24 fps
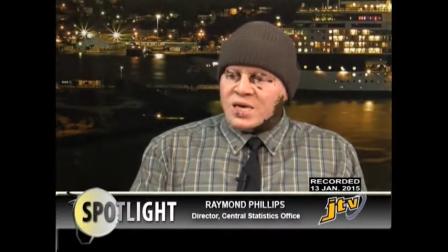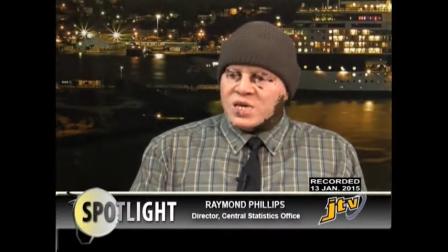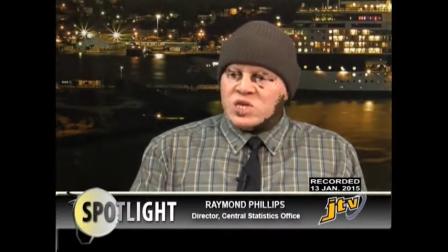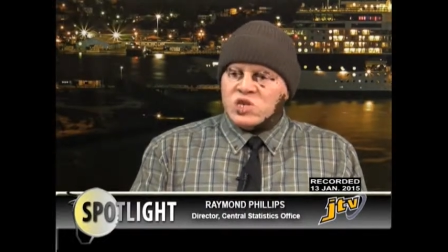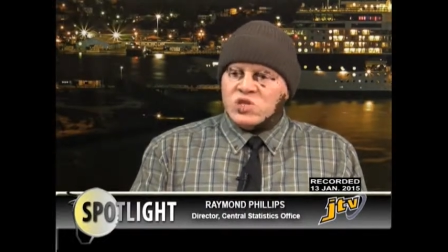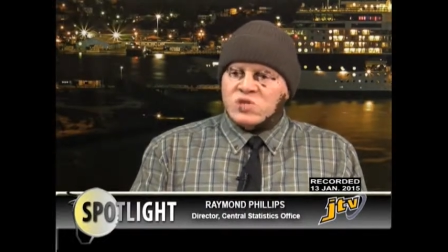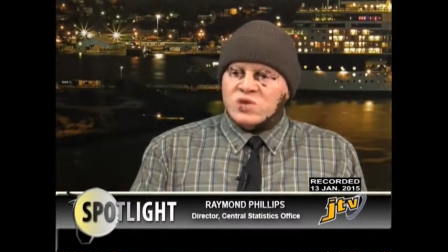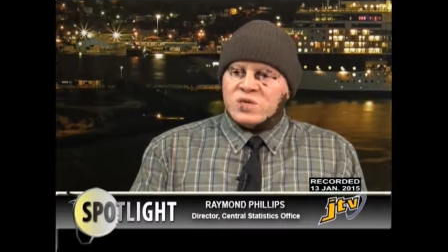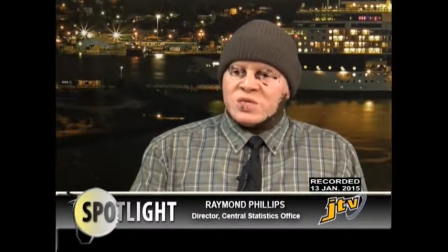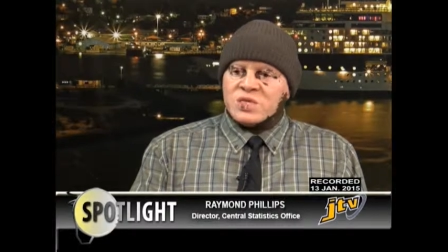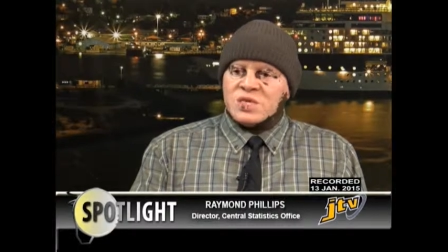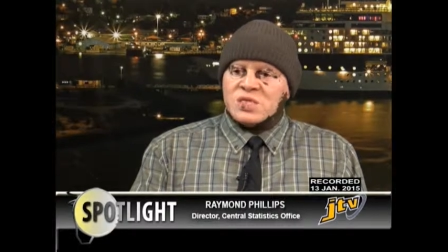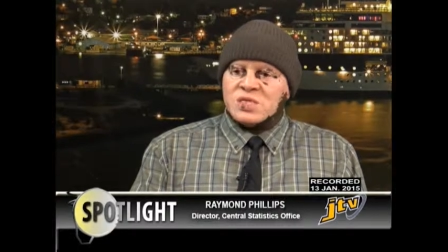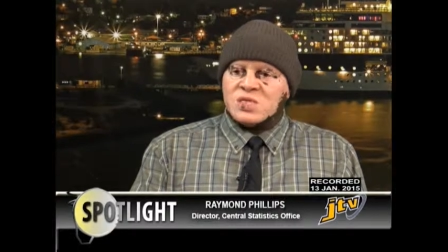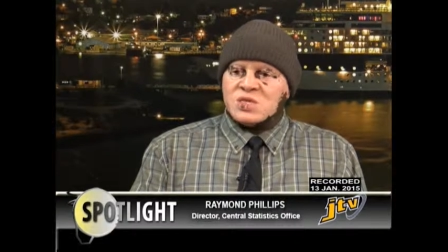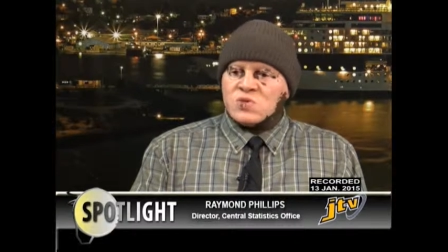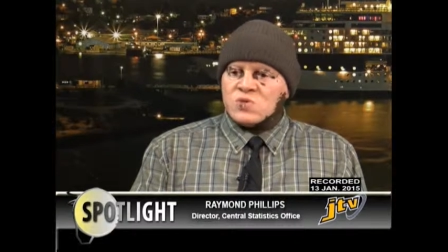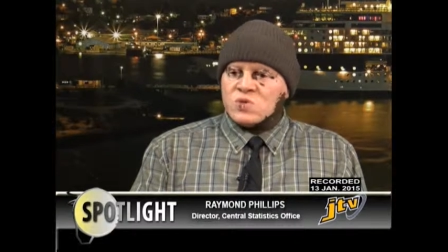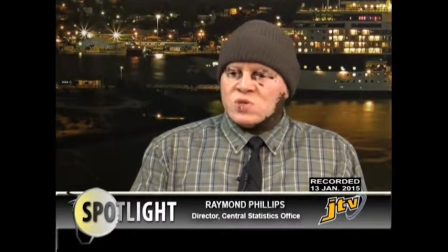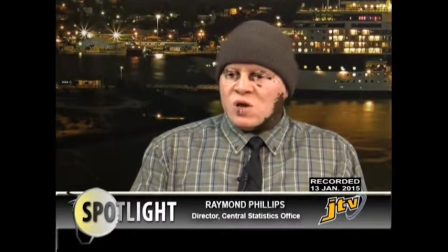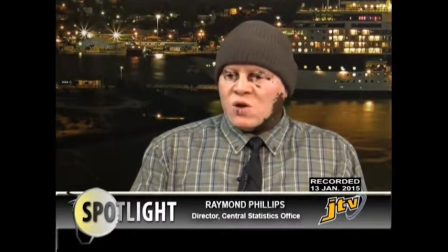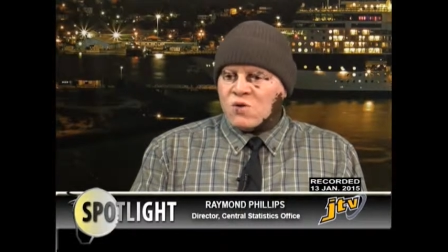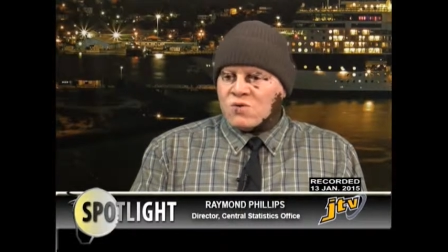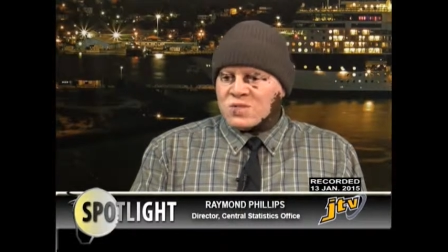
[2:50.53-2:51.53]
you know, since
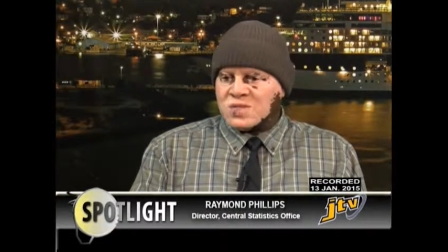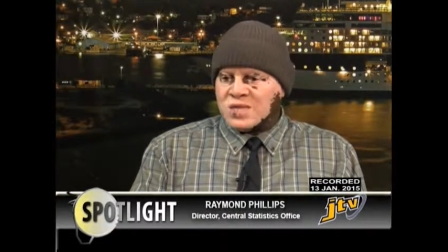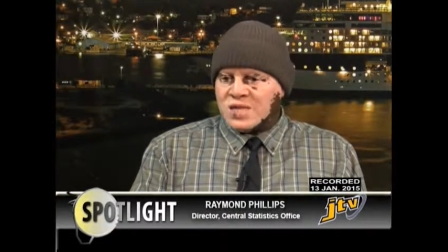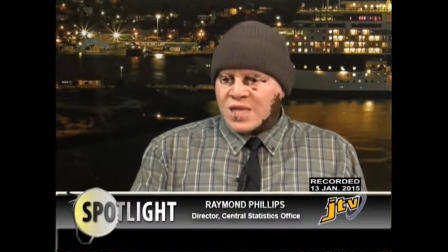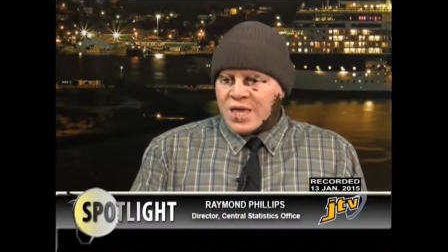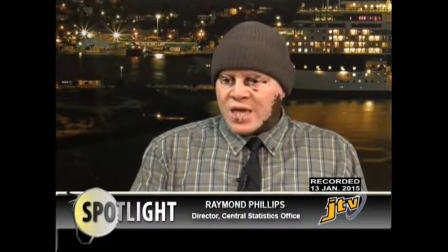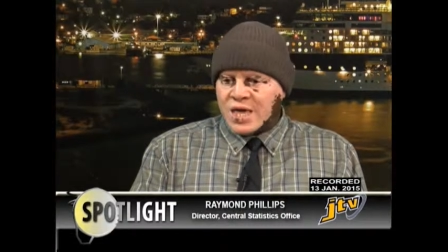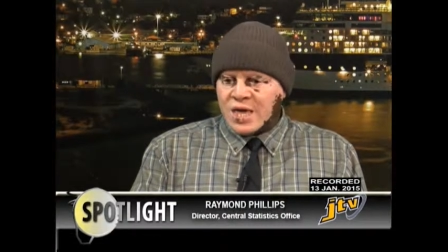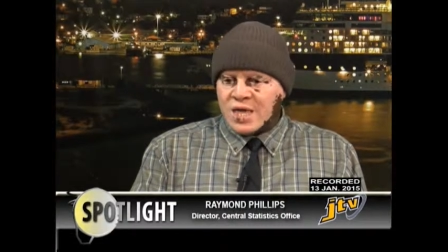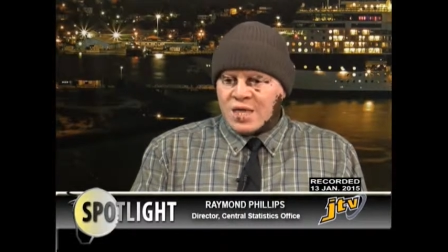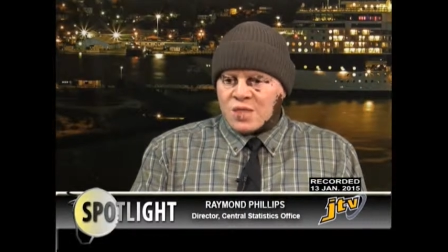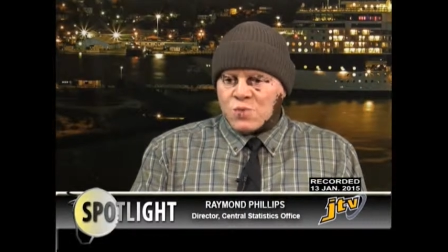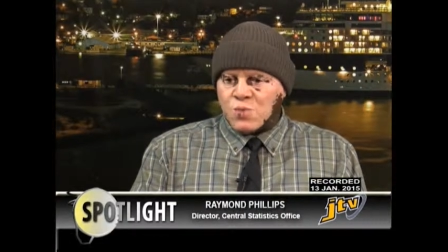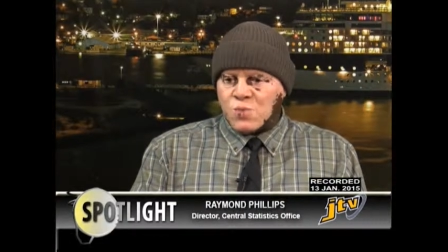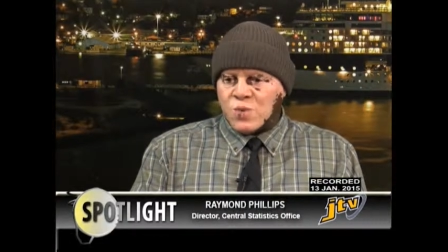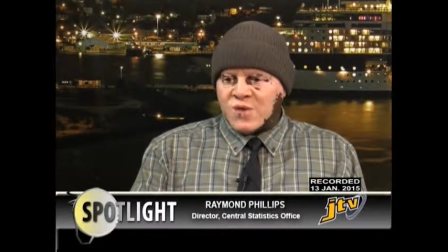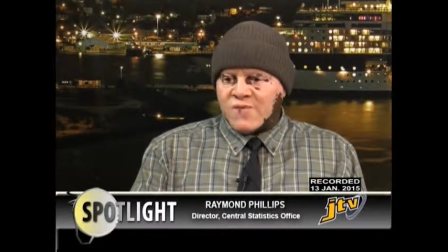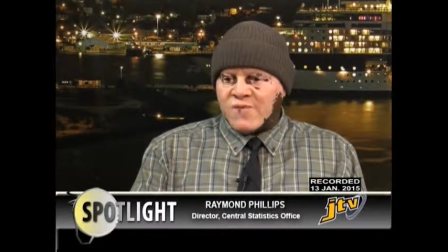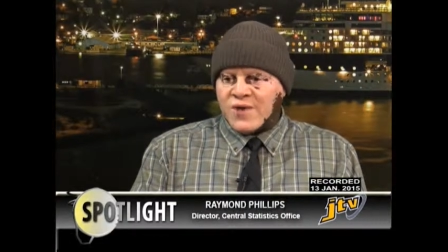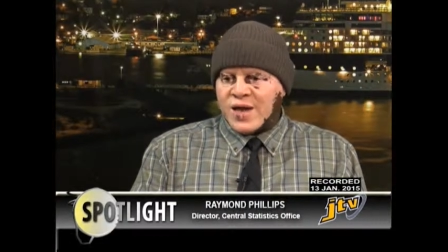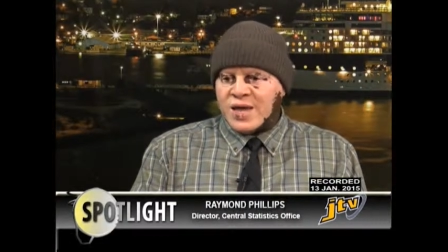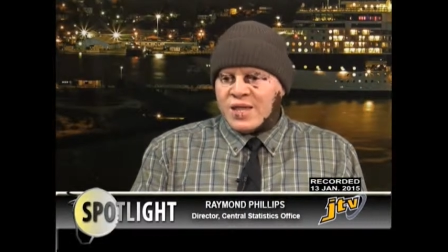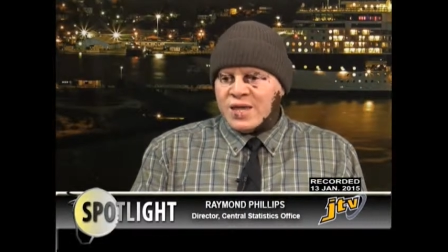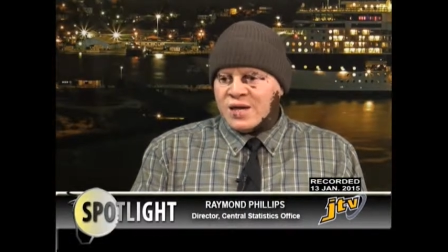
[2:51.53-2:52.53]
2008 we
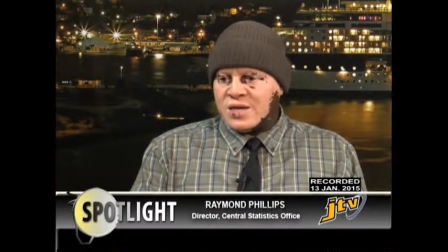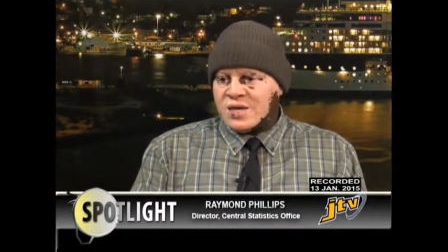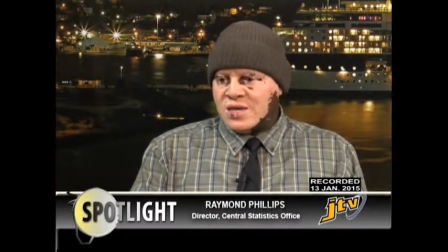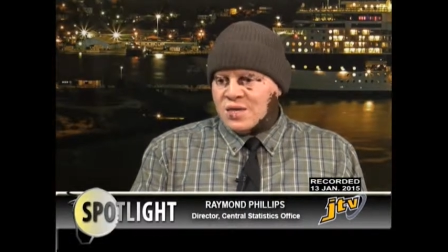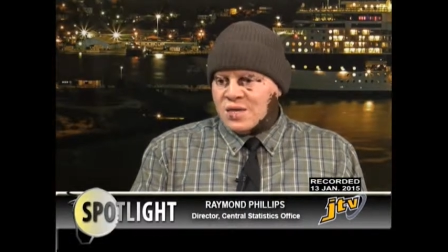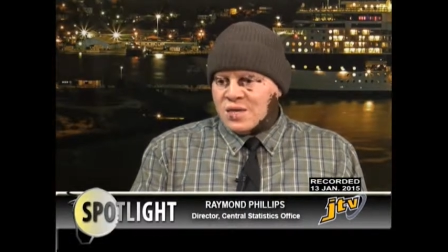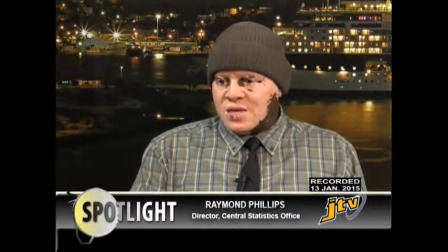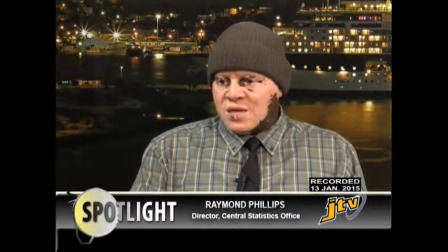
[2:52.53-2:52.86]
have had an